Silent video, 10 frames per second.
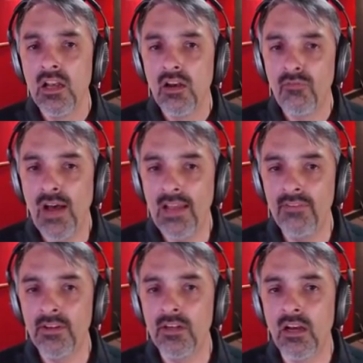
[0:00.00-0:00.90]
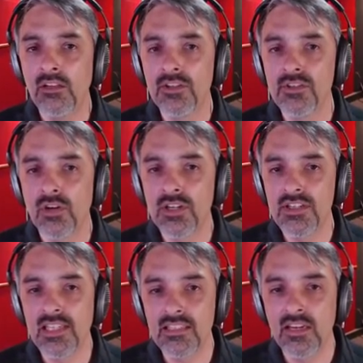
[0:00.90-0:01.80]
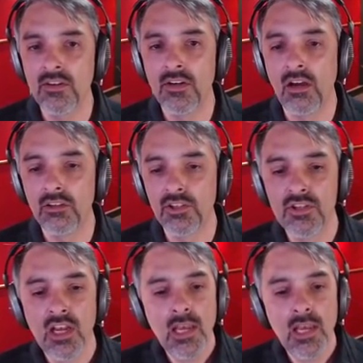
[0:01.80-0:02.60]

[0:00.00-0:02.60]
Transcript: five hundred dollars or six hundred dollars?